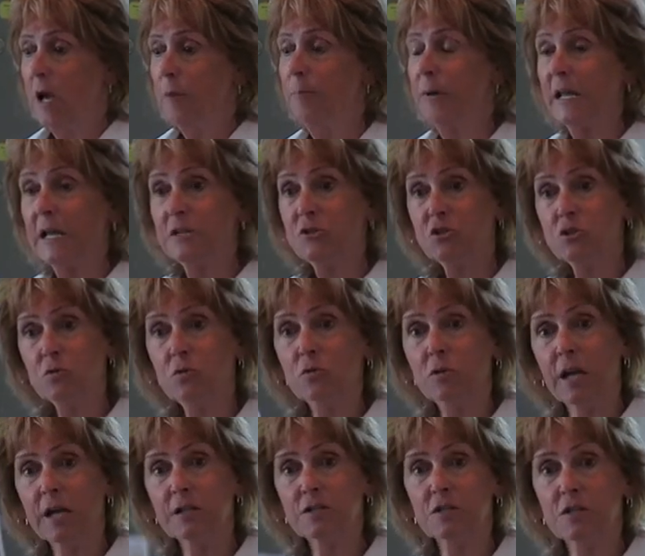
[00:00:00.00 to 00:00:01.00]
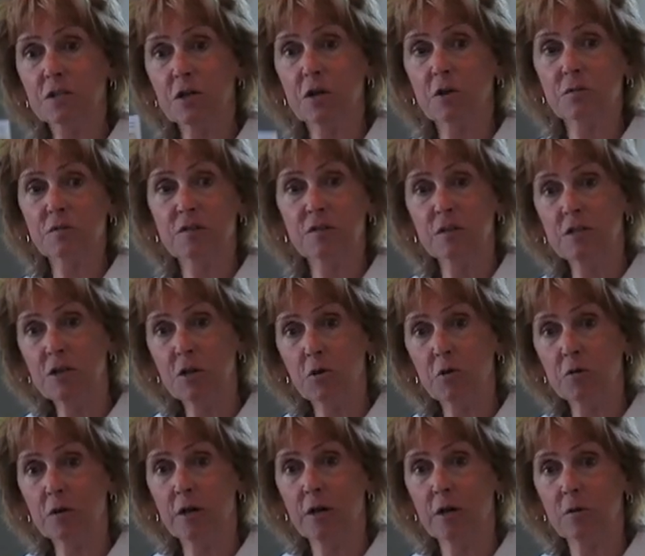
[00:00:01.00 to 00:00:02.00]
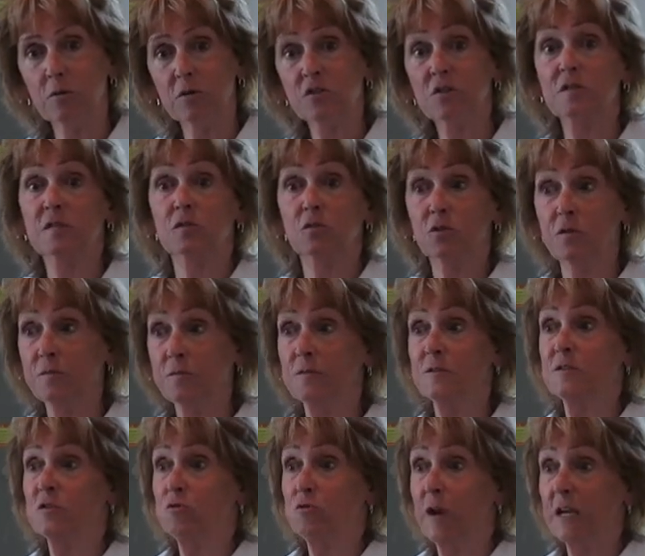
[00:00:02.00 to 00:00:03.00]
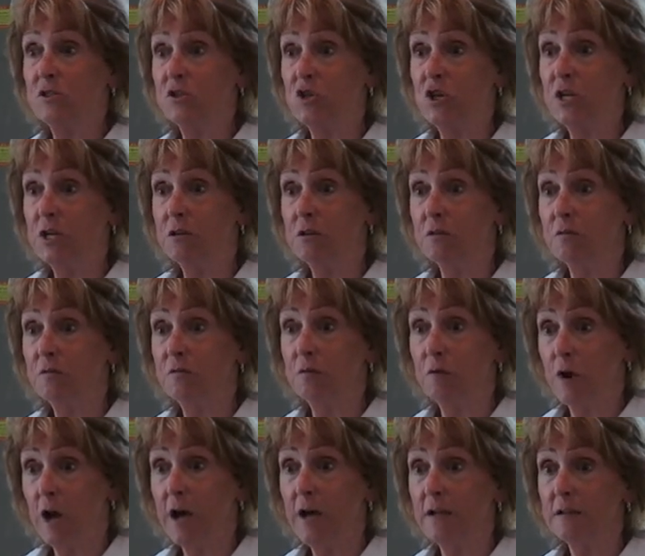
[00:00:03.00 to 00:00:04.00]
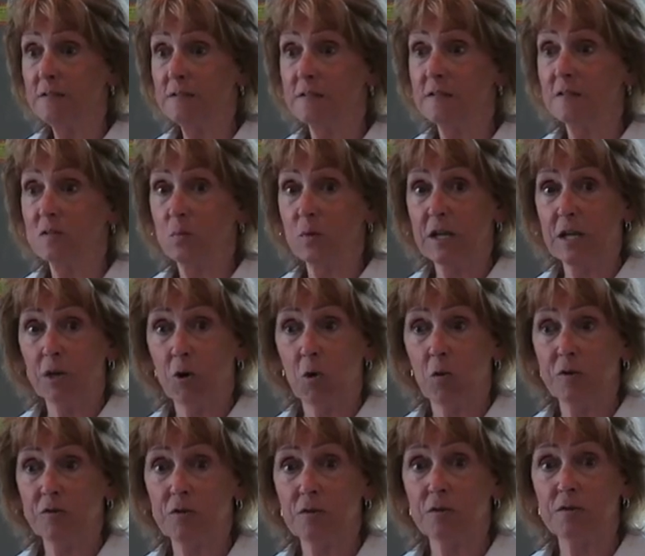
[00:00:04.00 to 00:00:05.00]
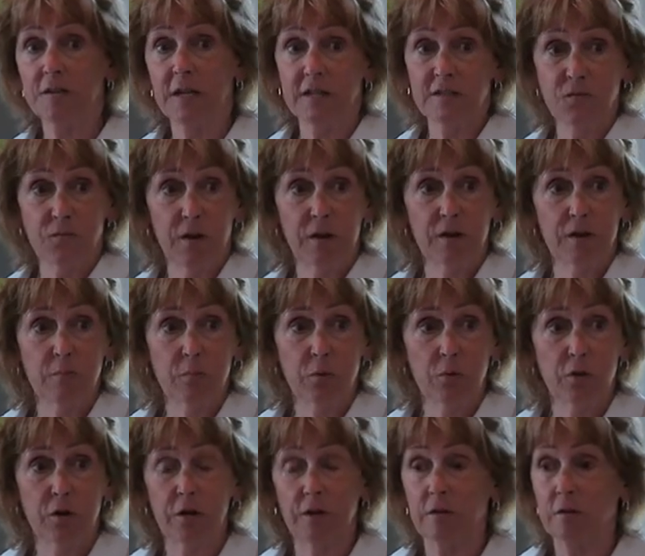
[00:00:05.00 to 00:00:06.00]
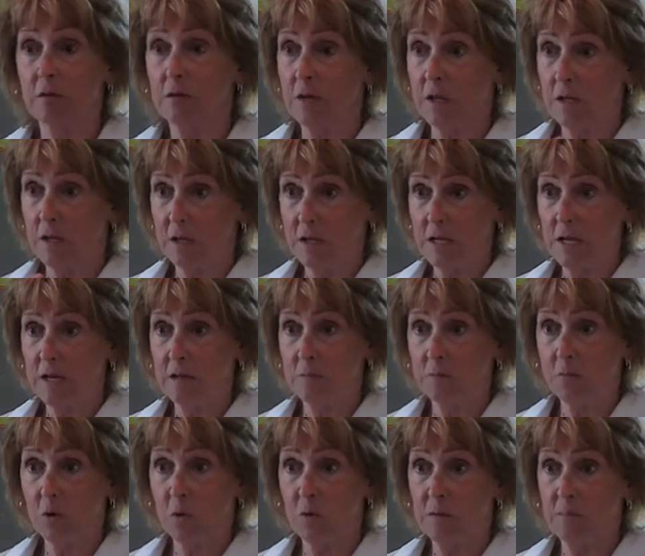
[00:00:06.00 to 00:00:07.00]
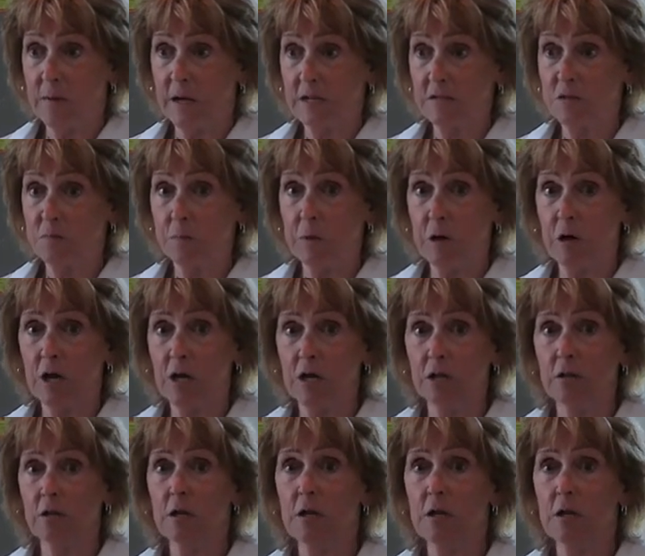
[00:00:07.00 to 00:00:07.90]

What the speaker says: But I do like to go to the yoga, which is good for stretching for us as we get older. That's very important. And again, going back to Paul,